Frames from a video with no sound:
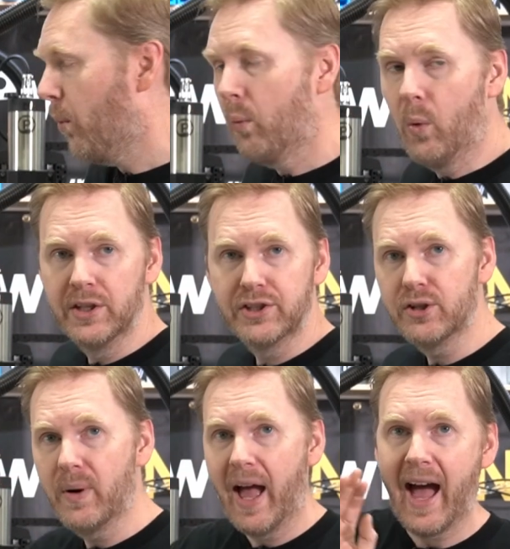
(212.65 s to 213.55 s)
Once
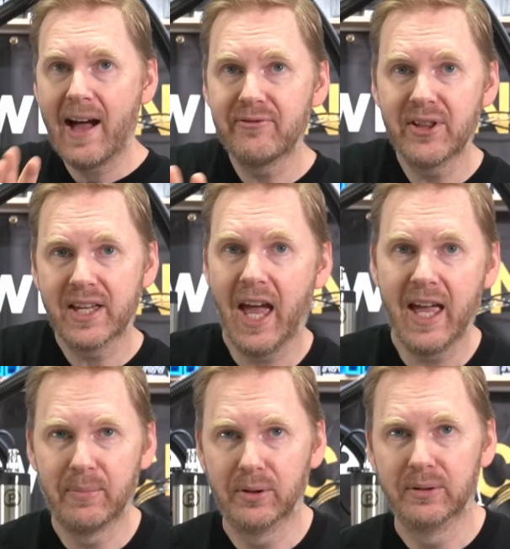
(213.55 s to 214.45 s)
you have the
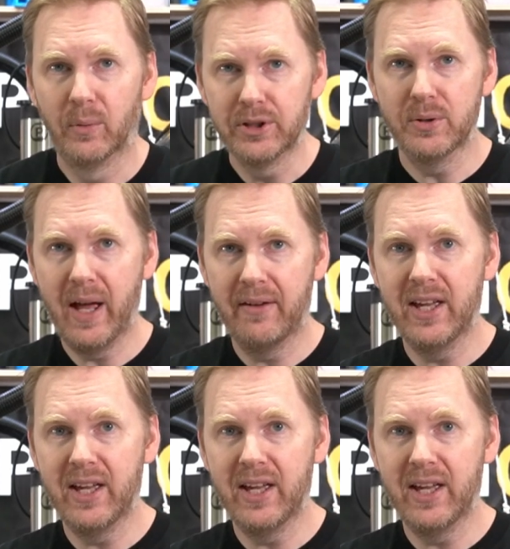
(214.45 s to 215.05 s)
cable, once you have